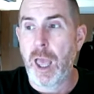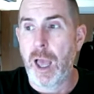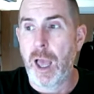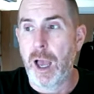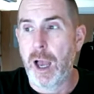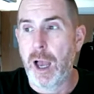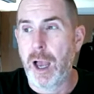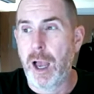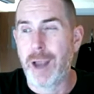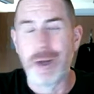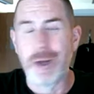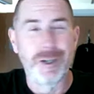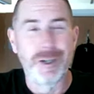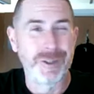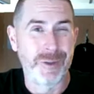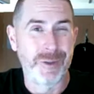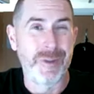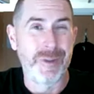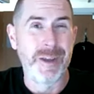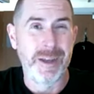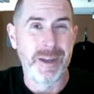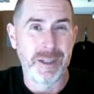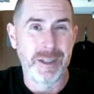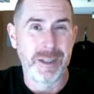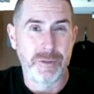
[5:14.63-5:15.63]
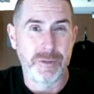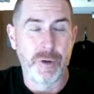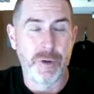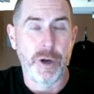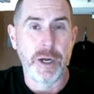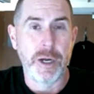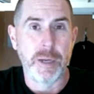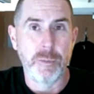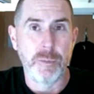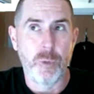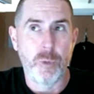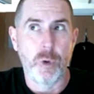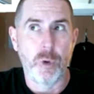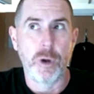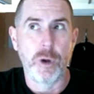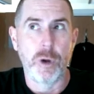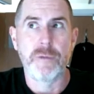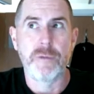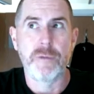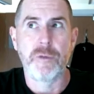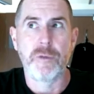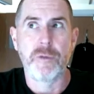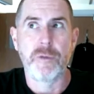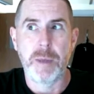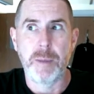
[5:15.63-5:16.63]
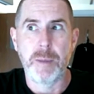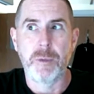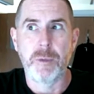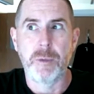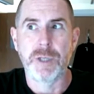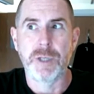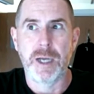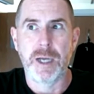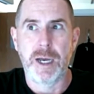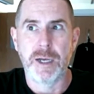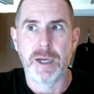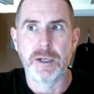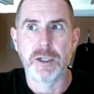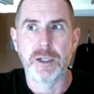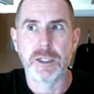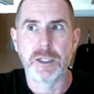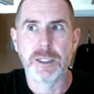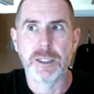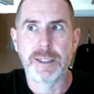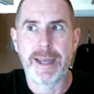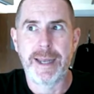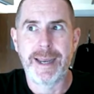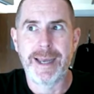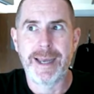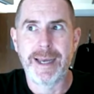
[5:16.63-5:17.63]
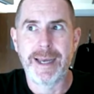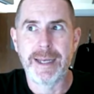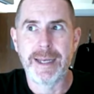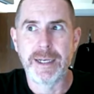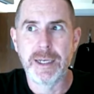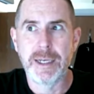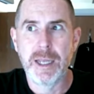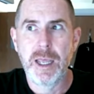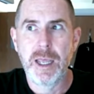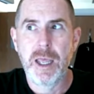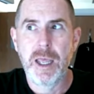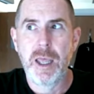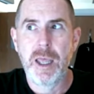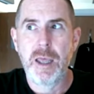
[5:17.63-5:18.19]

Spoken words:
I also think it's very important for people to understand